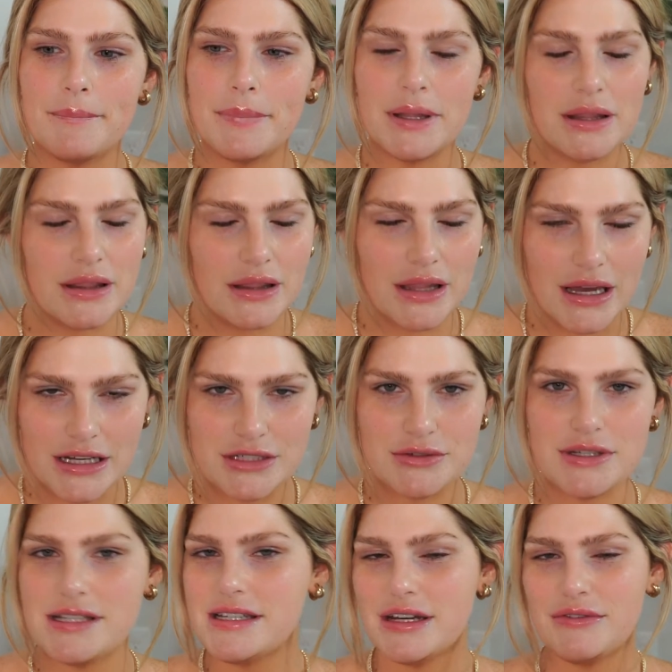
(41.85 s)
Plot
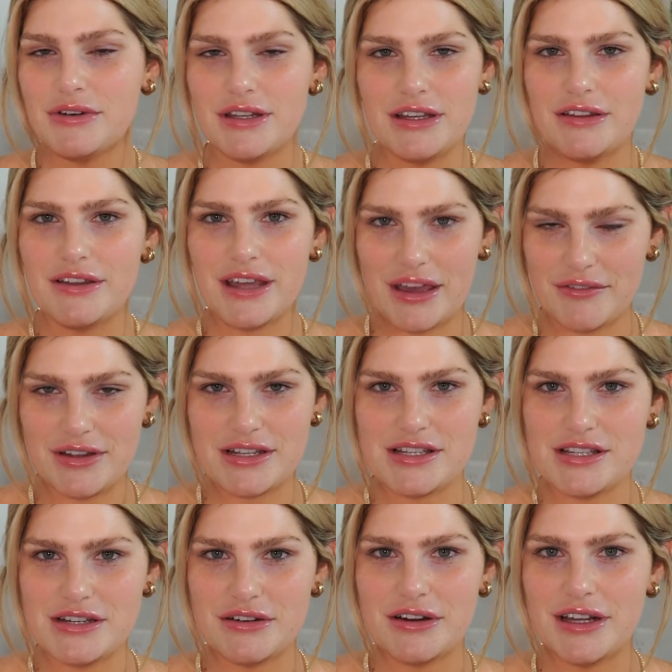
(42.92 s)
twist, I really only have
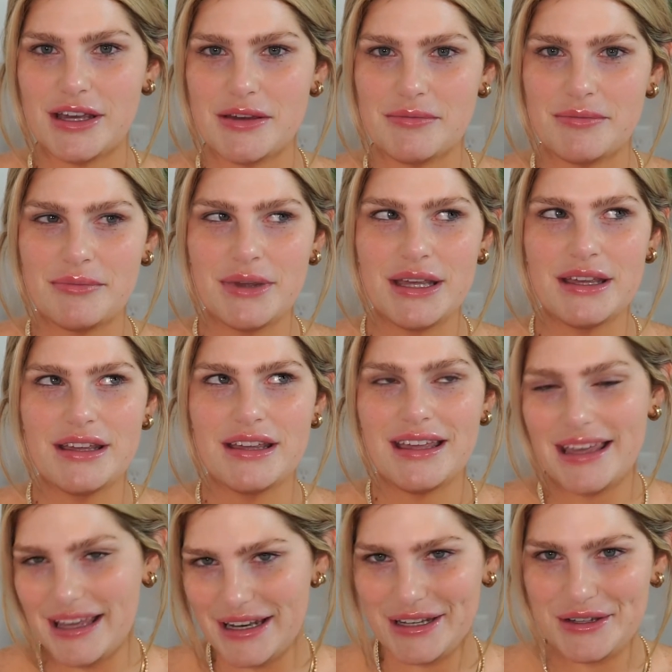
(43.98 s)
Instagram
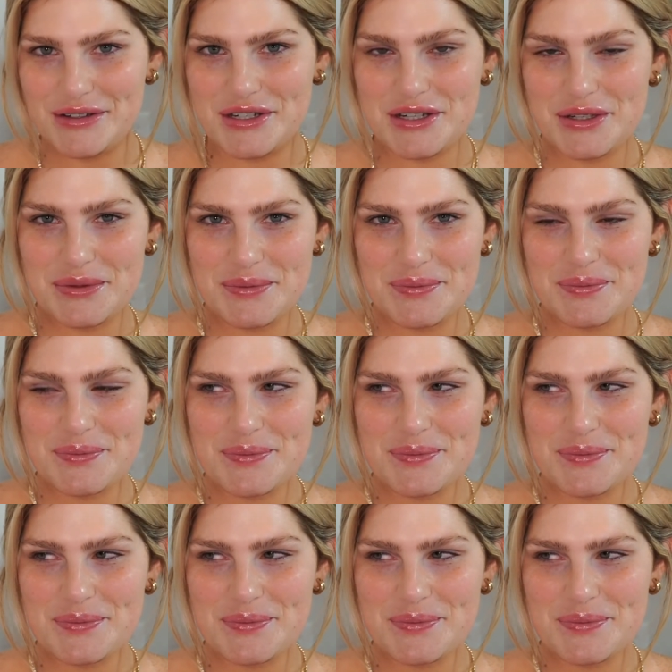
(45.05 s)
and YouTube.